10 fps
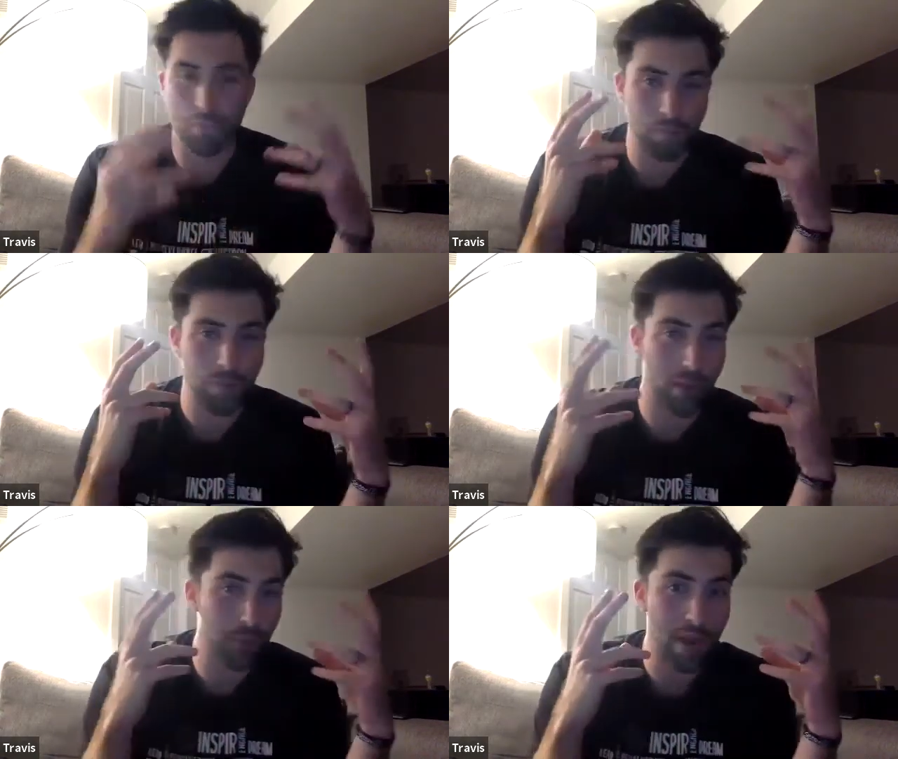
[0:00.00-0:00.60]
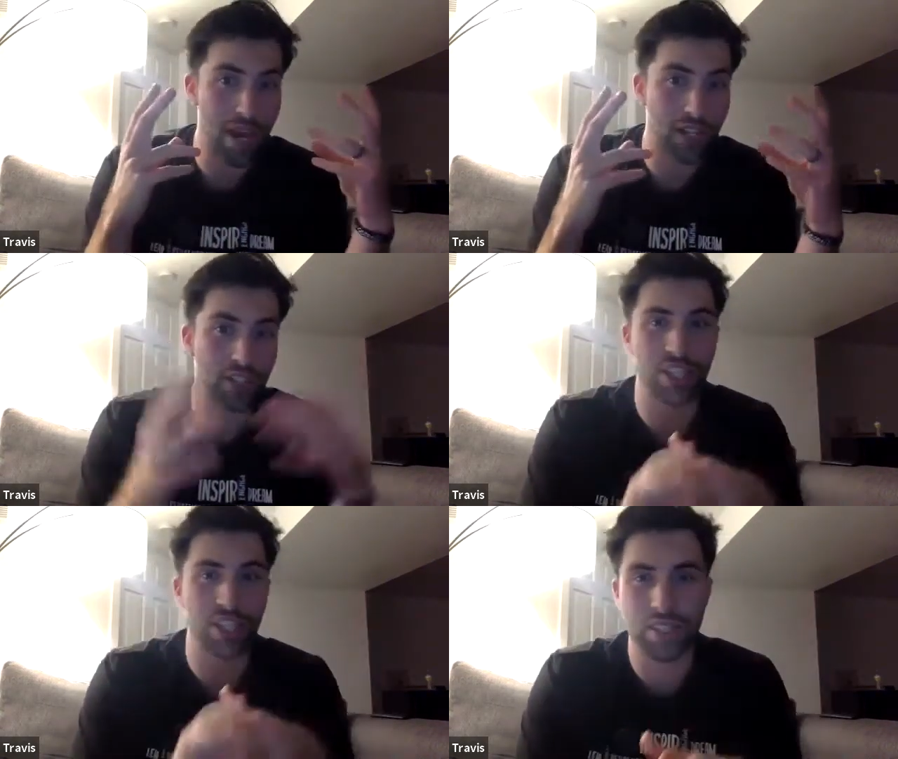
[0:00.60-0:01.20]

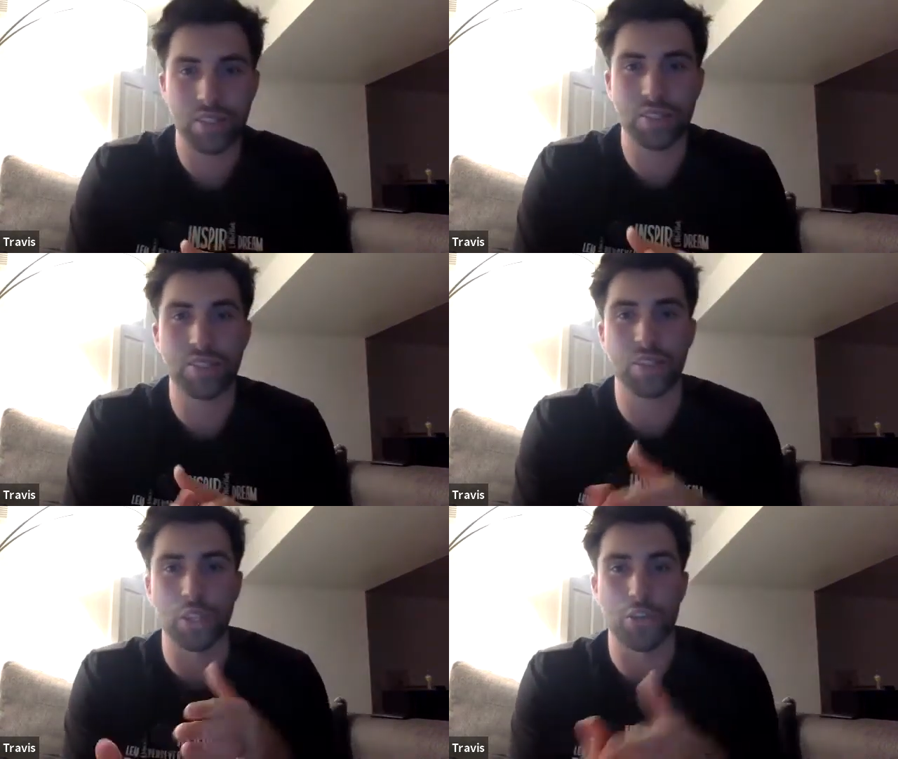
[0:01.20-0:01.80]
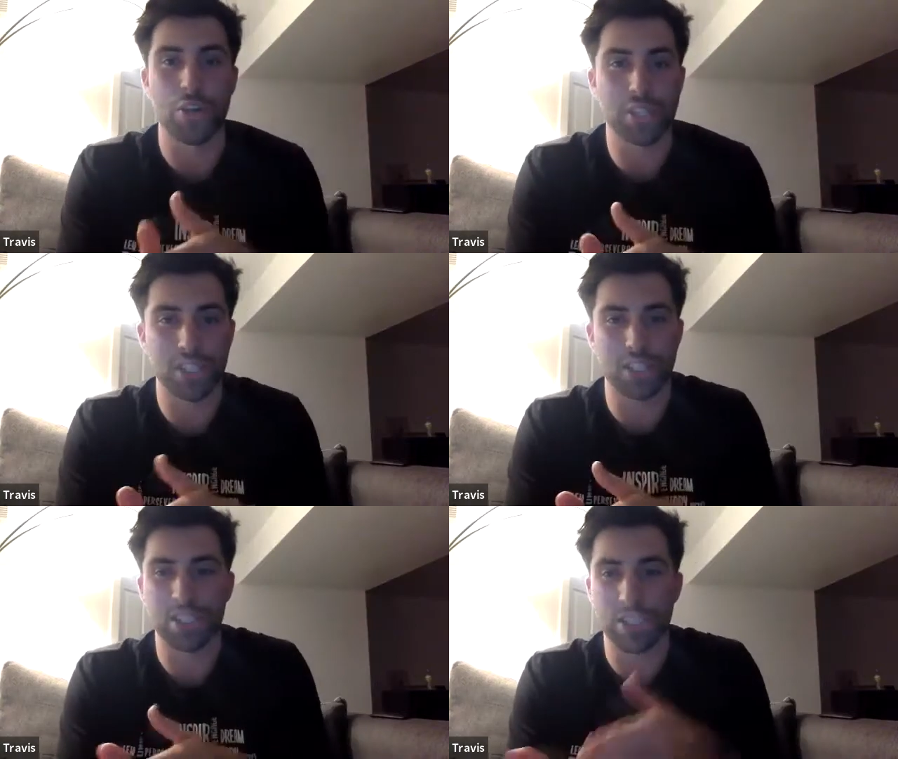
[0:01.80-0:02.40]
mathematically like learn
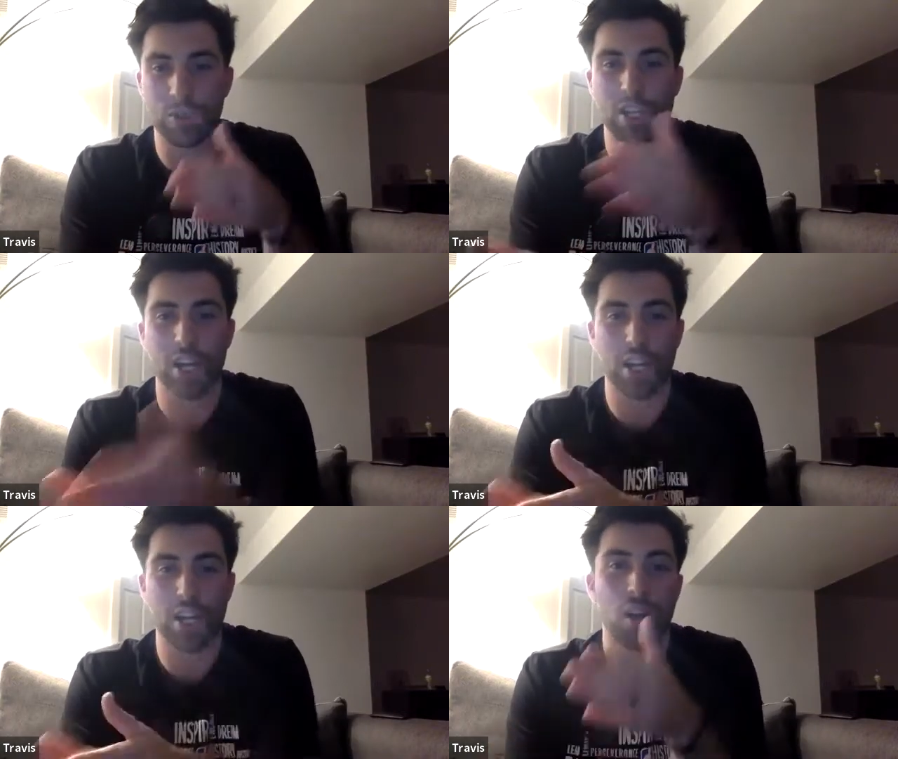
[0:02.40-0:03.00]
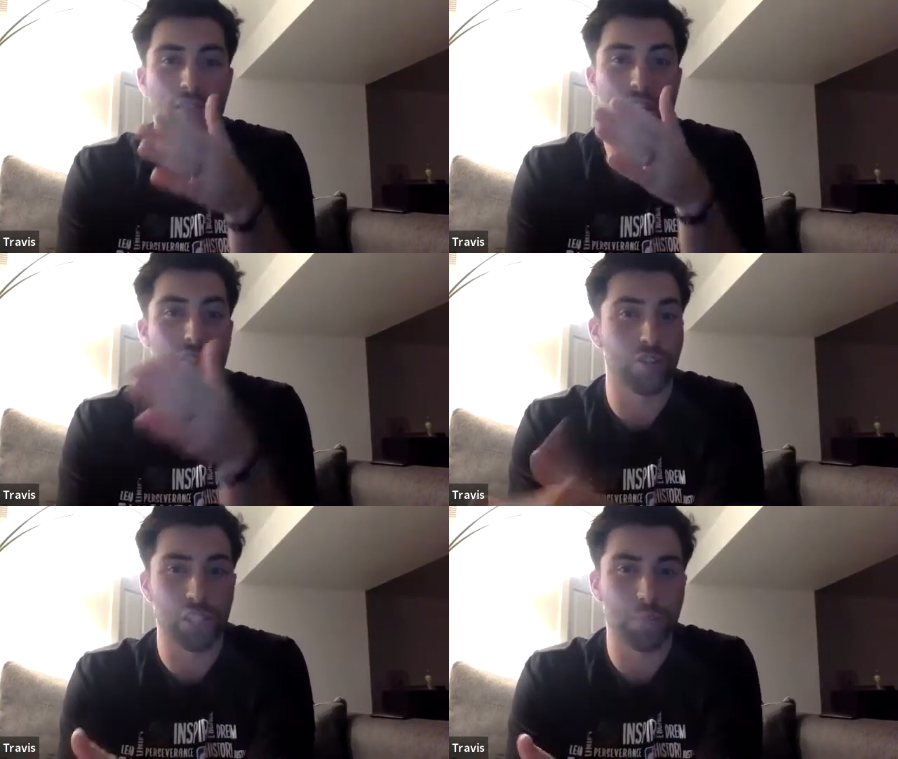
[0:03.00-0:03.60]
to cut him off at a
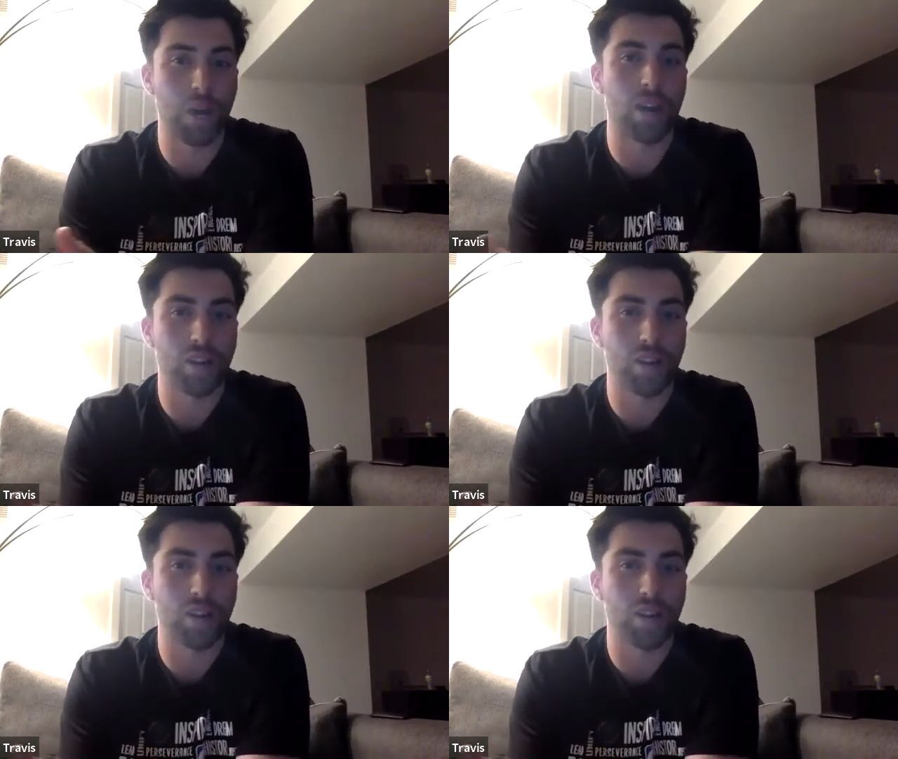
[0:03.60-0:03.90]
certain spot.